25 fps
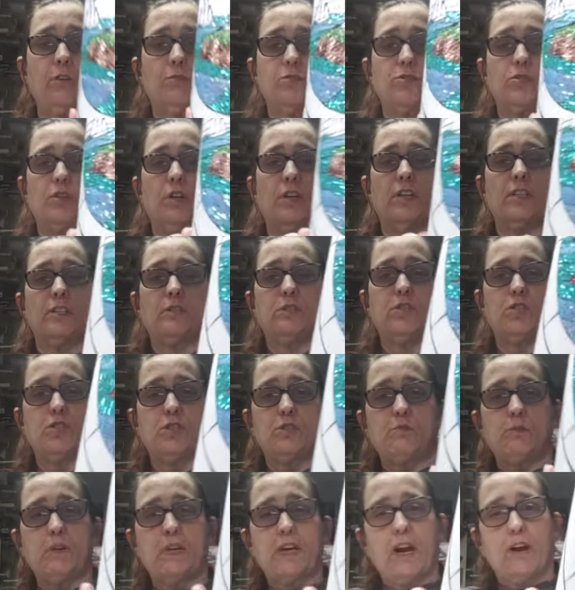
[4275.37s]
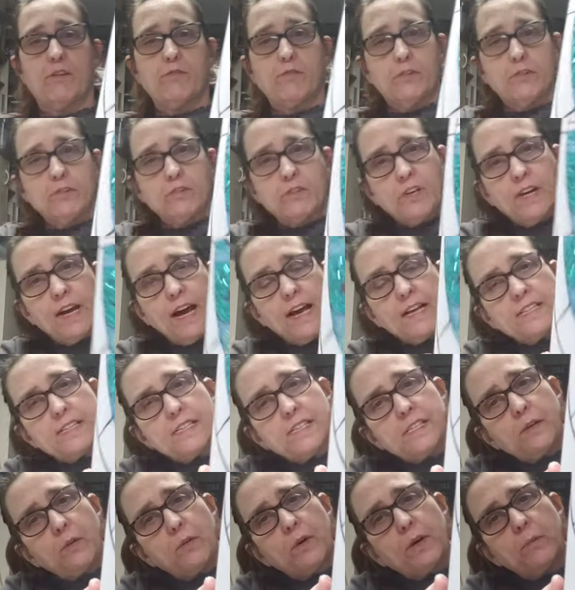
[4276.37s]
so let's just be careful. Do you guys
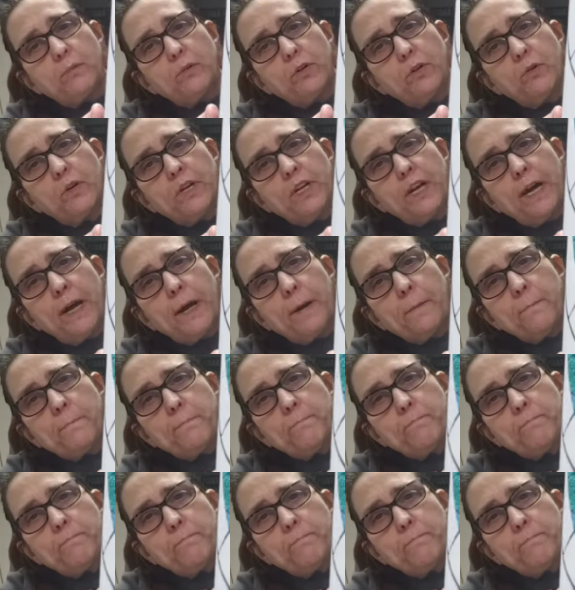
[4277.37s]
see what I'm doing here?